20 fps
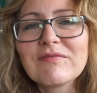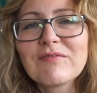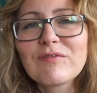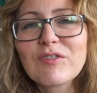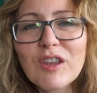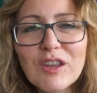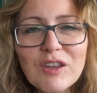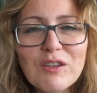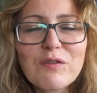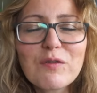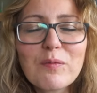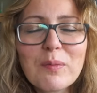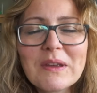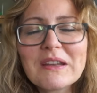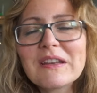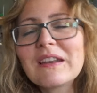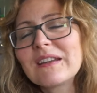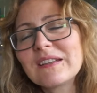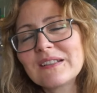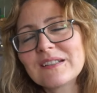Thank you for
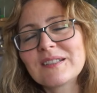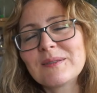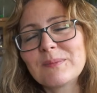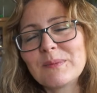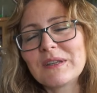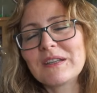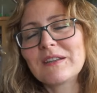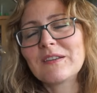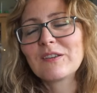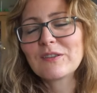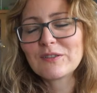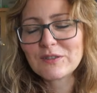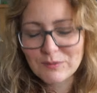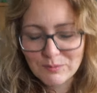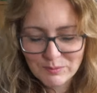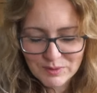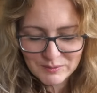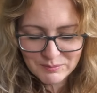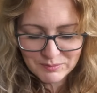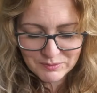being nice to me, because
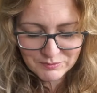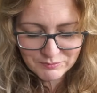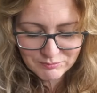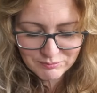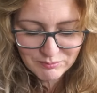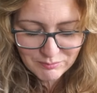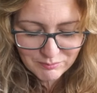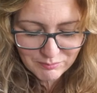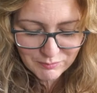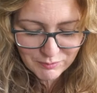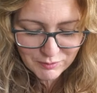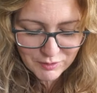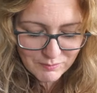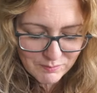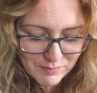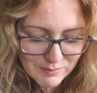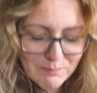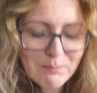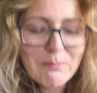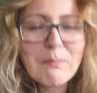some people can
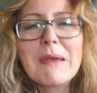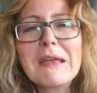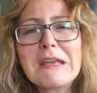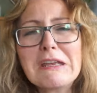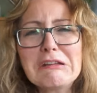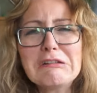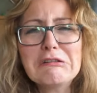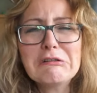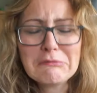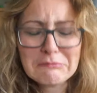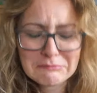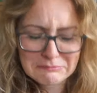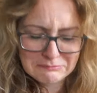be mean.